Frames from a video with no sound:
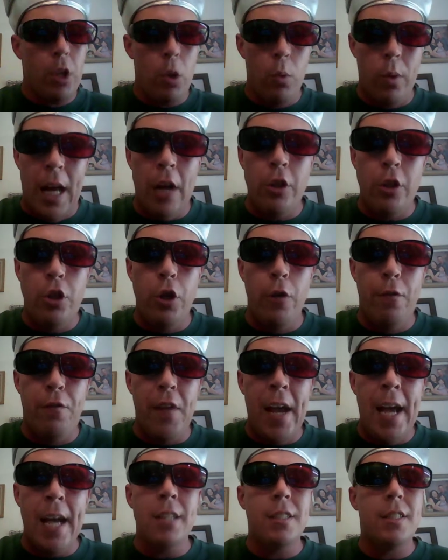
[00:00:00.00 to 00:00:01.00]
Without you
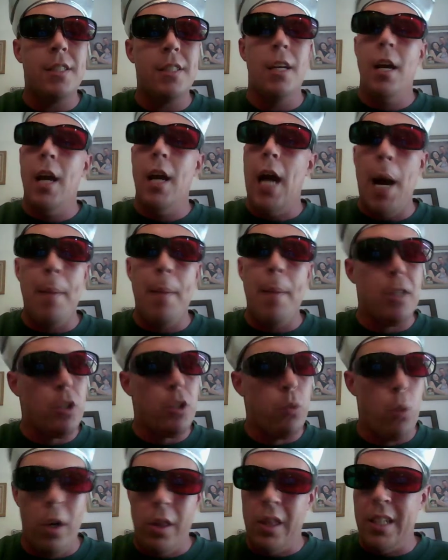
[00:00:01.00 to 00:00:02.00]
fans, I'm as
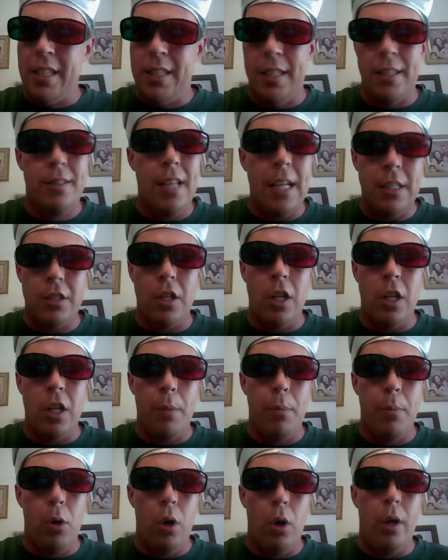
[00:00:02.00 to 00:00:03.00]
worthless as tits on
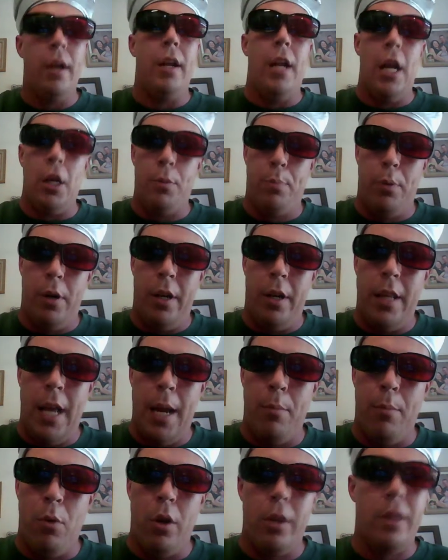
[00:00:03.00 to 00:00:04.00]
the board, and that's pretty
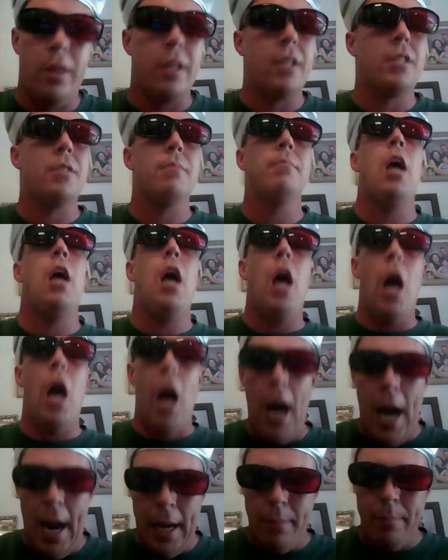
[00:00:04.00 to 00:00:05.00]
damn worthless. All
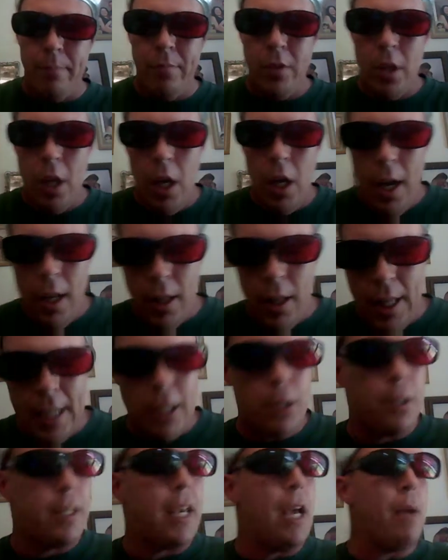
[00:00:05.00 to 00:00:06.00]
right,
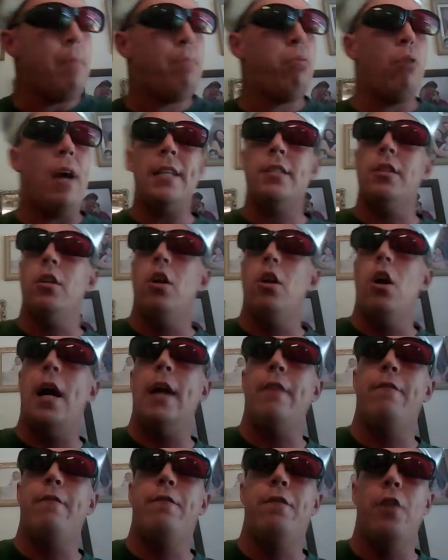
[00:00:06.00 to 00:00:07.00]
let's get pressing
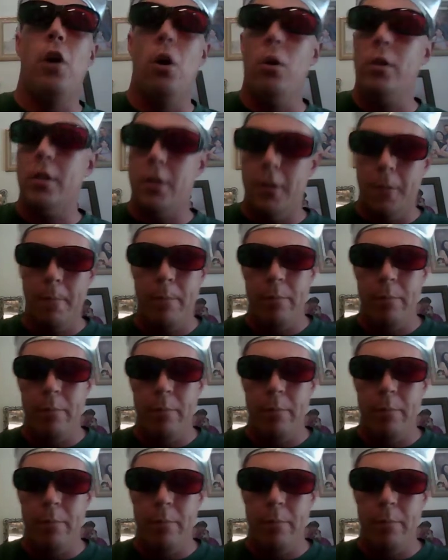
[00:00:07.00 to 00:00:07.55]
on, folks.